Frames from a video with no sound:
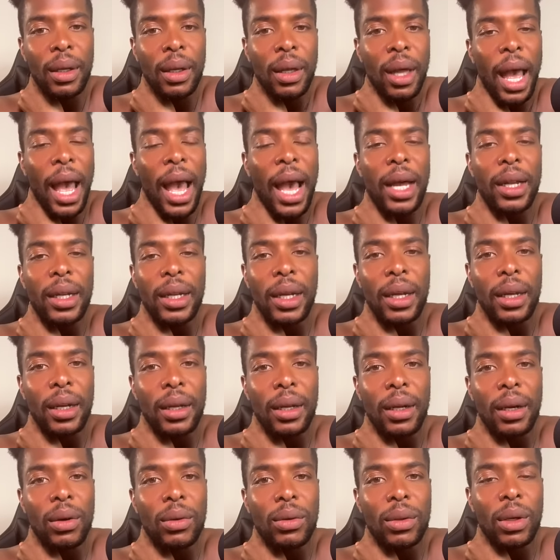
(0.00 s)
out there
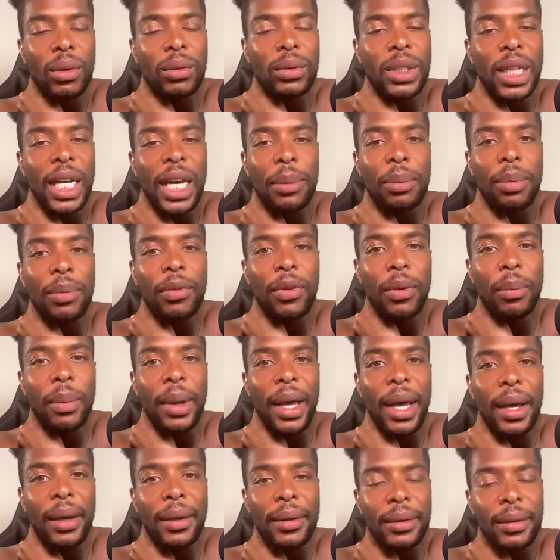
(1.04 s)
on, on top of a
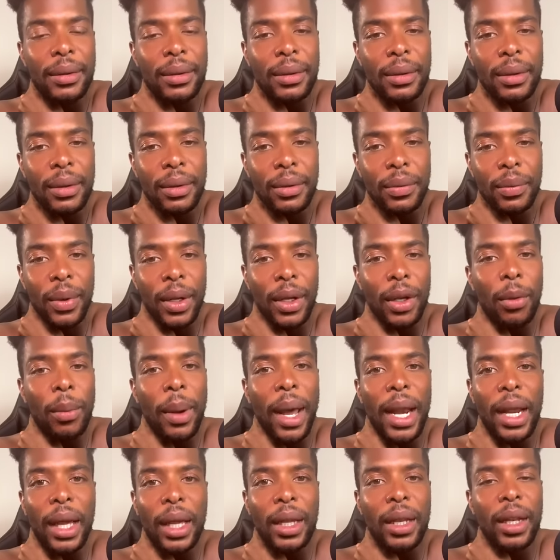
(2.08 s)
mound where
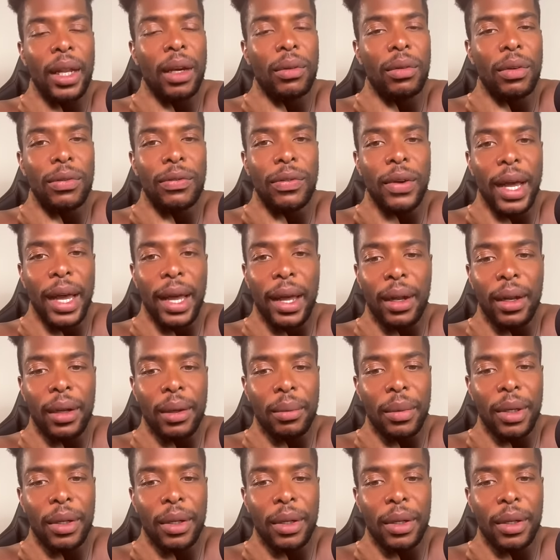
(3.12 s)
nobody could never find them.